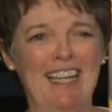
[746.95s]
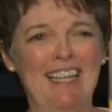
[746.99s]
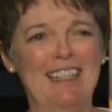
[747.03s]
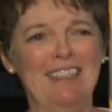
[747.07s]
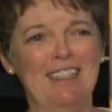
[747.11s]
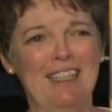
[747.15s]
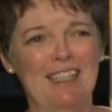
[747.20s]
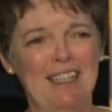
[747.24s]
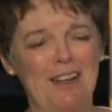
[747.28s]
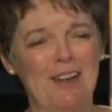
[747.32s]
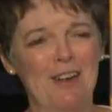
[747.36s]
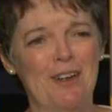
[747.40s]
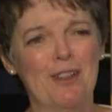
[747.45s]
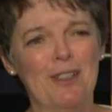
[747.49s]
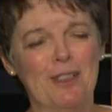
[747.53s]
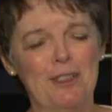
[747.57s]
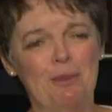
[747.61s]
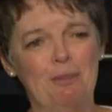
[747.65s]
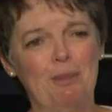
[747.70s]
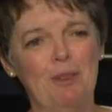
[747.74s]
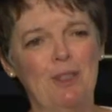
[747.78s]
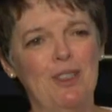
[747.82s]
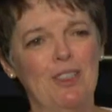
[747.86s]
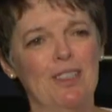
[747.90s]
and our
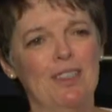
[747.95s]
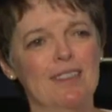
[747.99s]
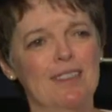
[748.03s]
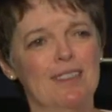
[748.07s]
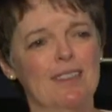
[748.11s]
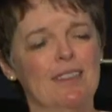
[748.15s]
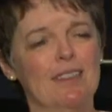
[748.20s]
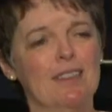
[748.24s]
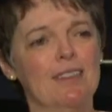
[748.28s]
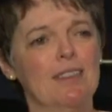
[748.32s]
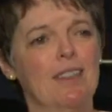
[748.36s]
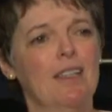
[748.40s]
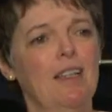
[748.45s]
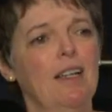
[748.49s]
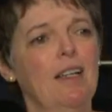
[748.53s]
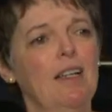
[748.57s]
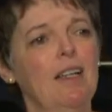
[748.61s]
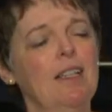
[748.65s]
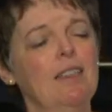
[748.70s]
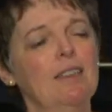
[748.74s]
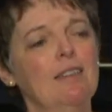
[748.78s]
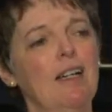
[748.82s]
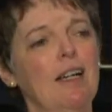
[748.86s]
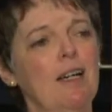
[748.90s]
experiences.
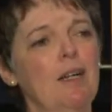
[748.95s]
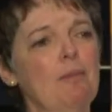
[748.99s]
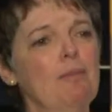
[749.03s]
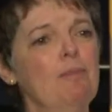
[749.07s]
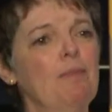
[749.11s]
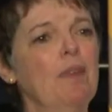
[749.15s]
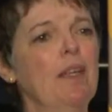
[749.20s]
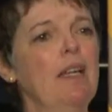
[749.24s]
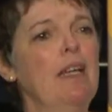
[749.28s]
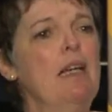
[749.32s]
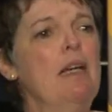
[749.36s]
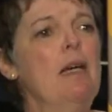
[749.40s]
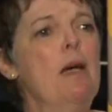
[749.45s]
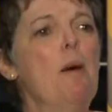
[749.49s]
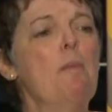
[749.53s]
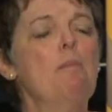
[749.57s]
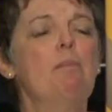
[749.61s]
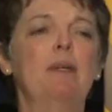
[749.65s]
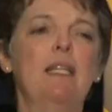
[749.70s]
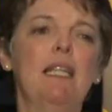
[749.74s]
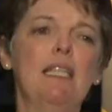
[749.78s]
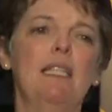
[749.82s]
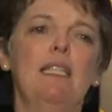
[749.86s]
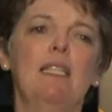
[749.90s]
Um,
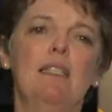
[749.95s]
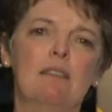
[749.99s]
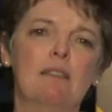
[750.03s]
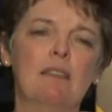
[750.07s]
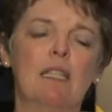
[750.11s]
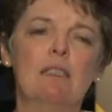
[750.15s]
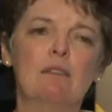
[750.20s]
but I think,